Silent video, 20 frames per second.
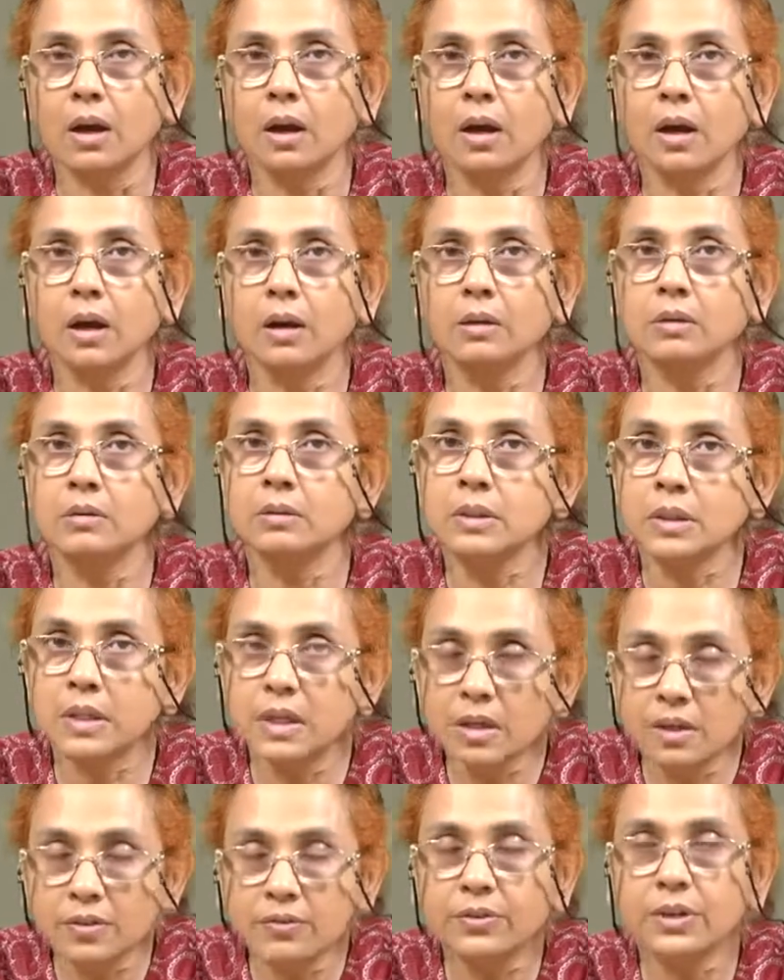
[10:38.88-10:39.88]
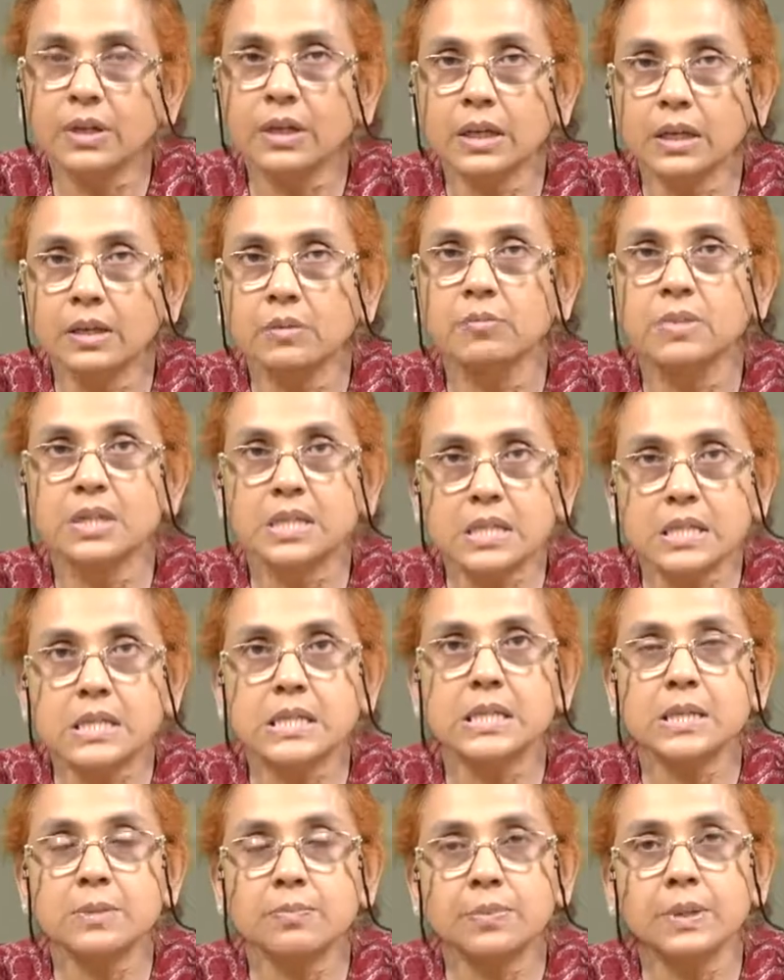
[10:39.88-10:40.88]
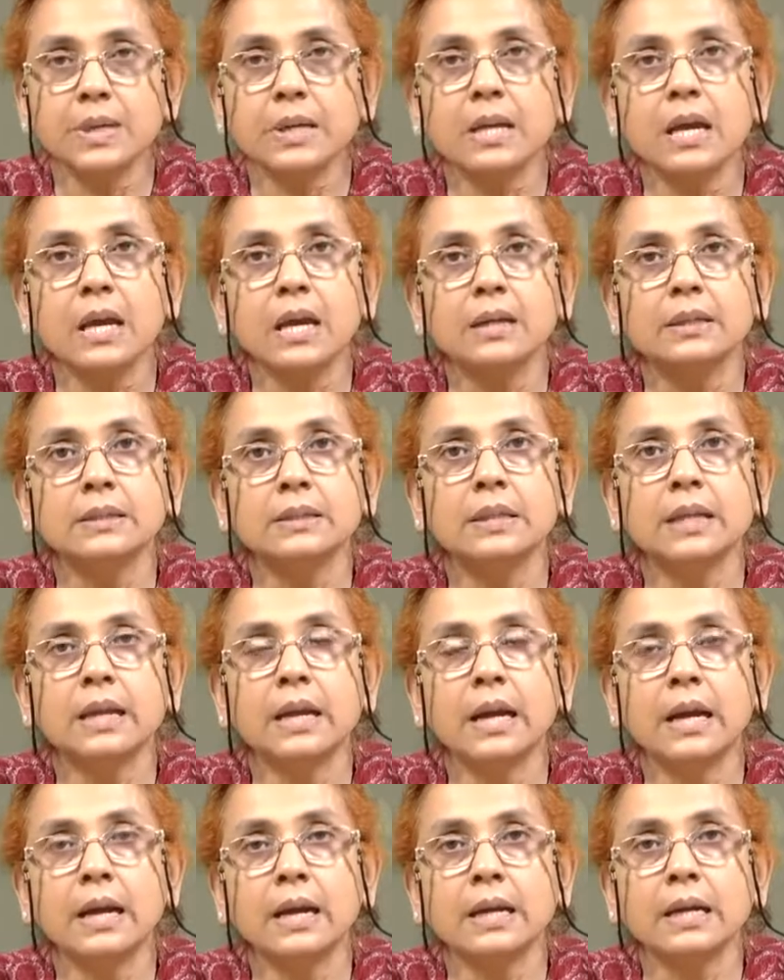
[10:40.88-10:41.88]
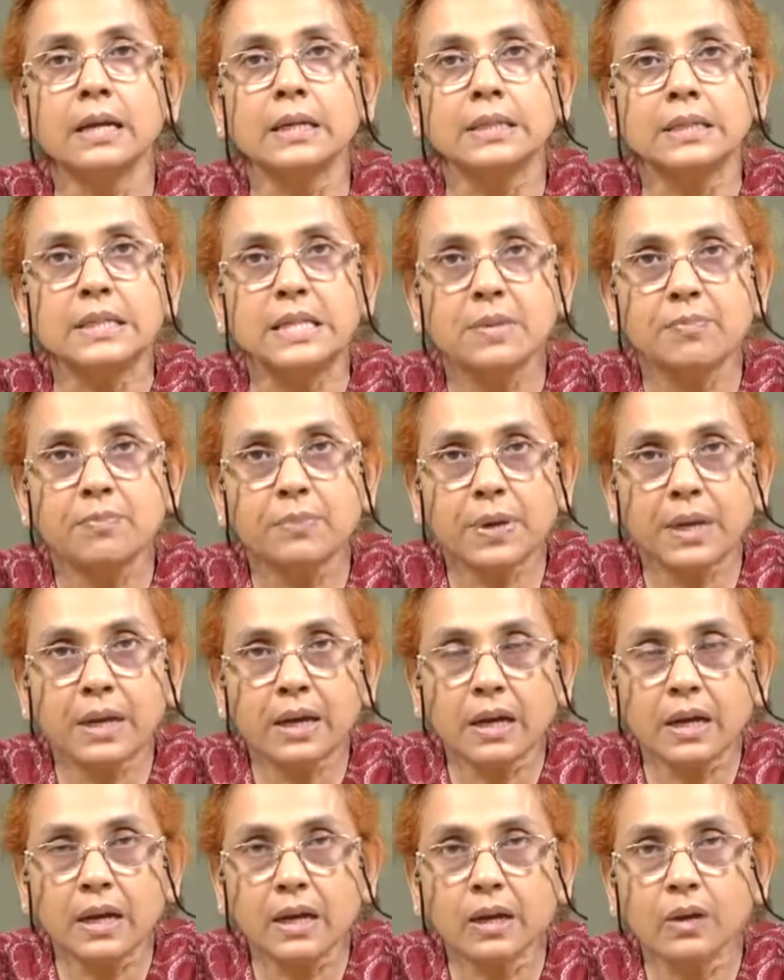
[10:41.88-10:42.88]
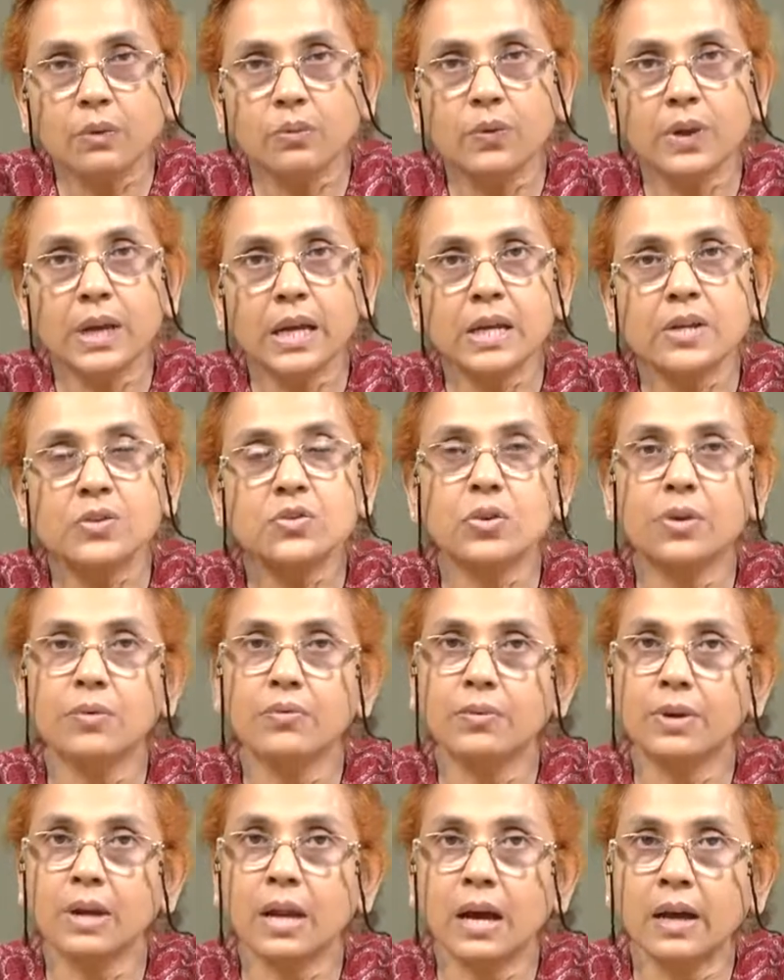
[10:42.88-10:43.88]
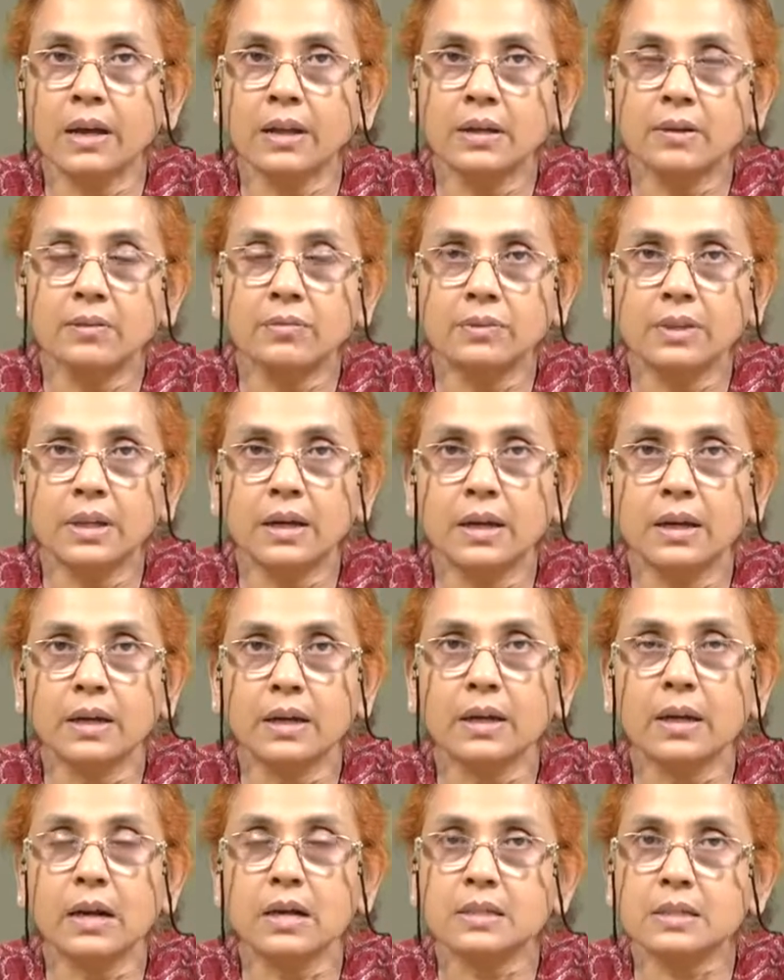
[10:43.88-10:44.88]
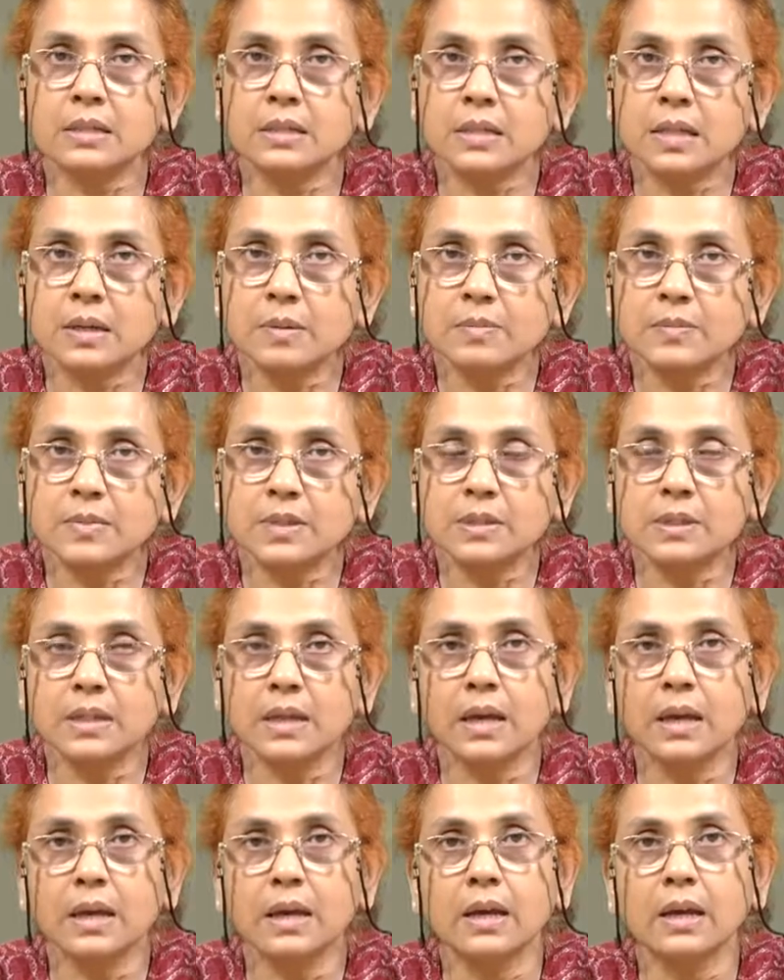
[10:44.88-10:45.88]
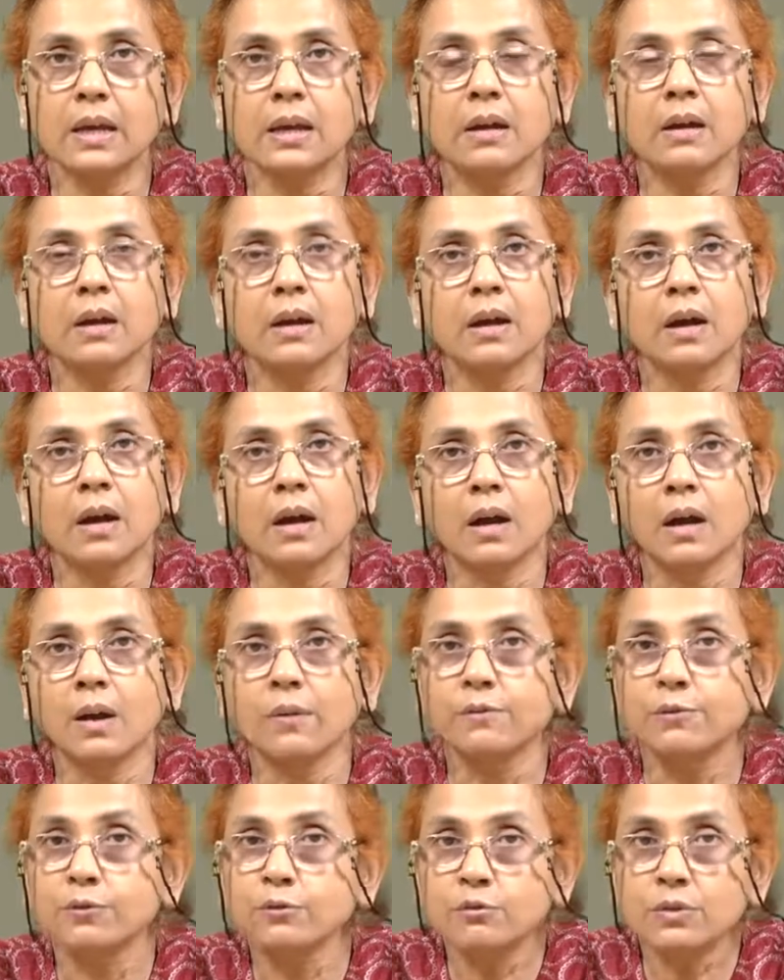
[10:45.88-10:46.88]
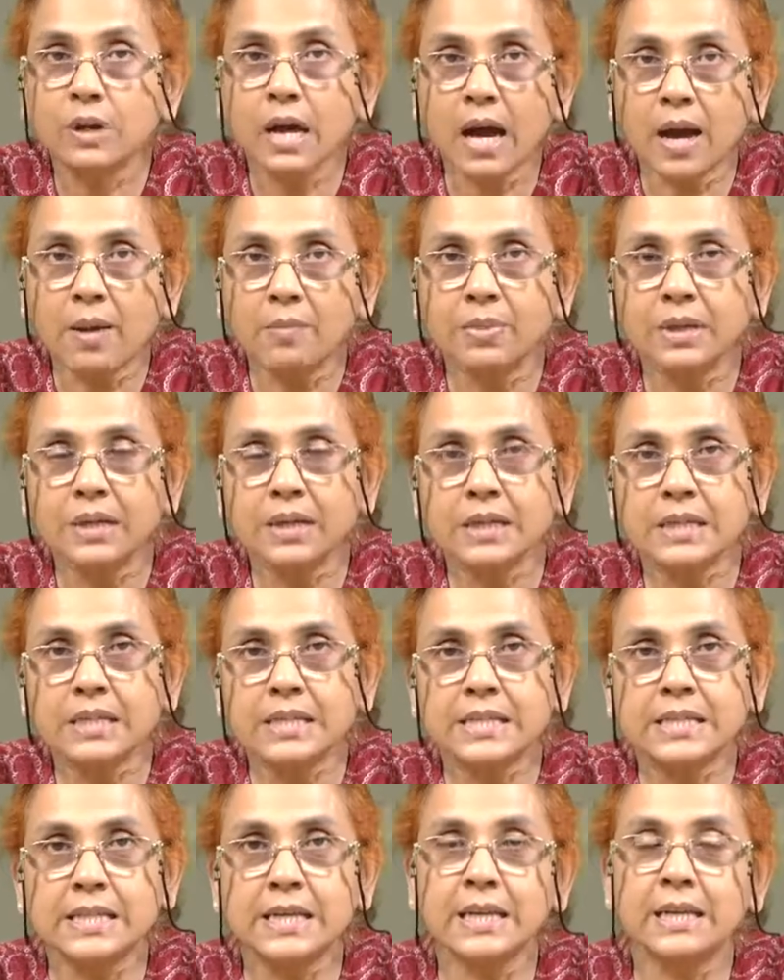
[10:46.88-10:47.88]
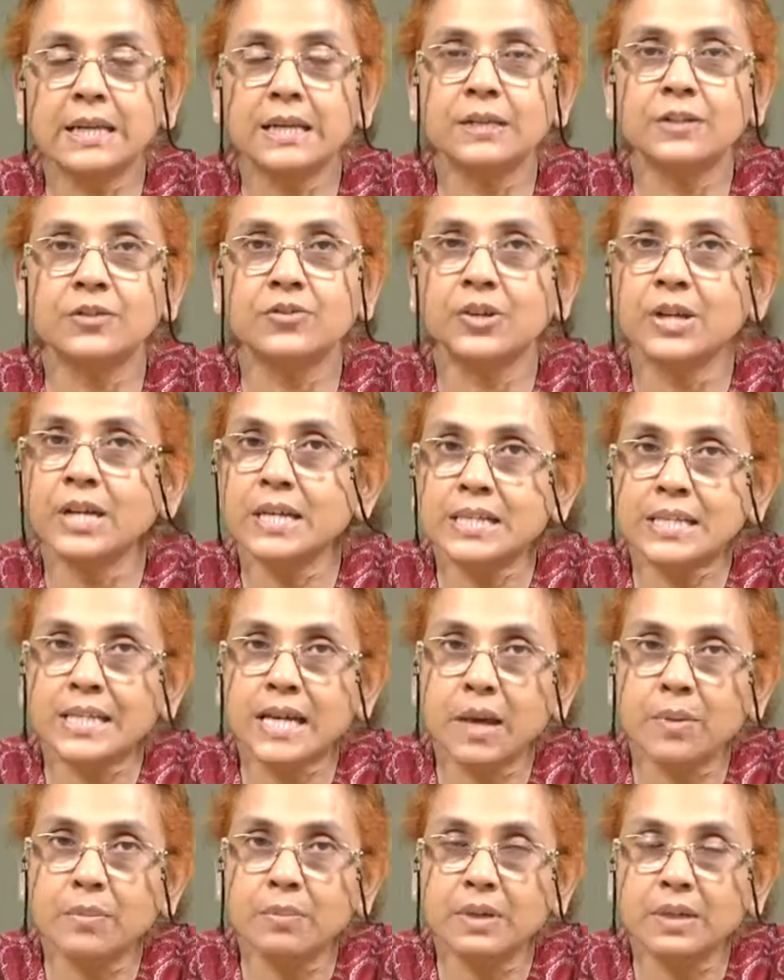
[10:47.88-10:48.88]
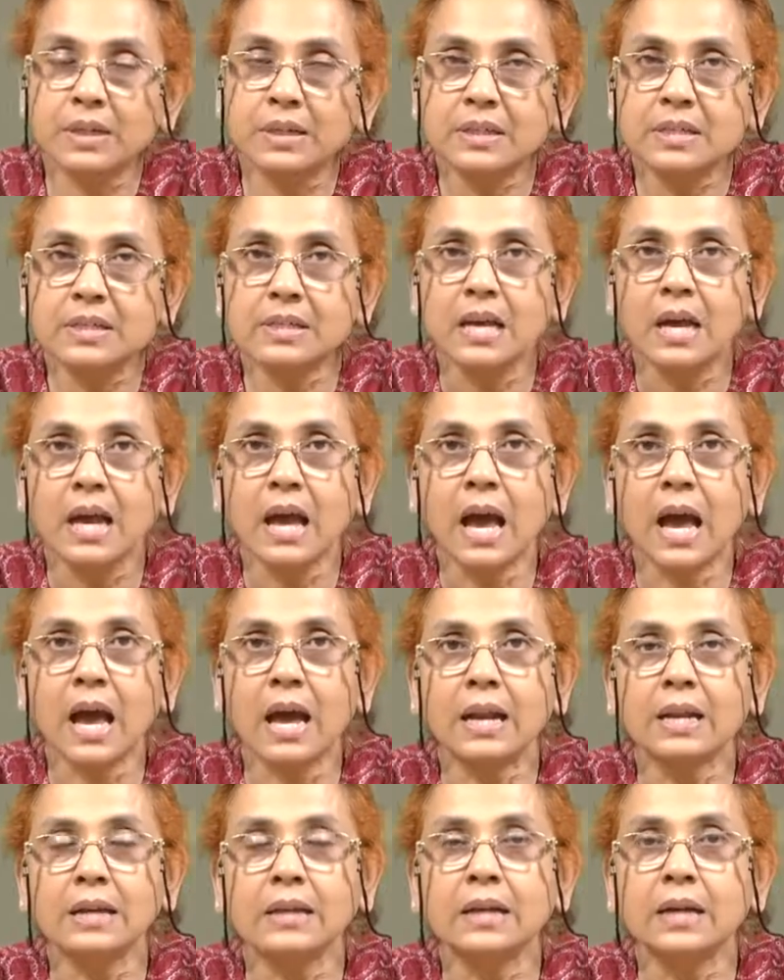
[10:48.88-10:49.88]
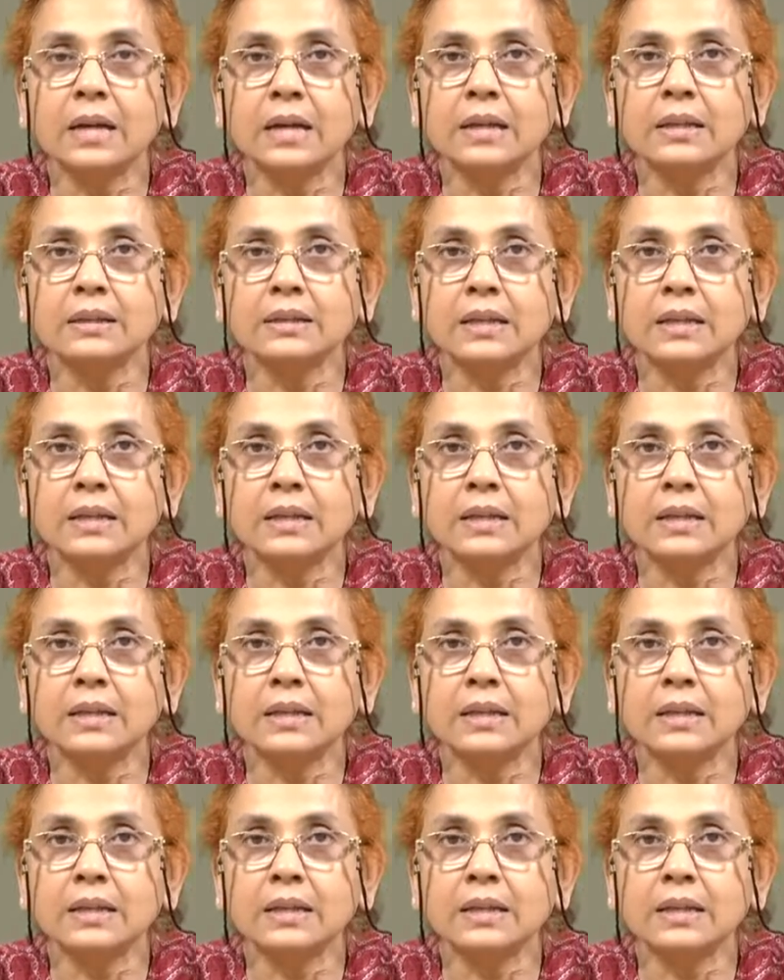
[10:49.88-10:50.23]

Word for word: uh, living in Mississippi their typical ways of life, their customs, their uh, food habits, their dress habits, and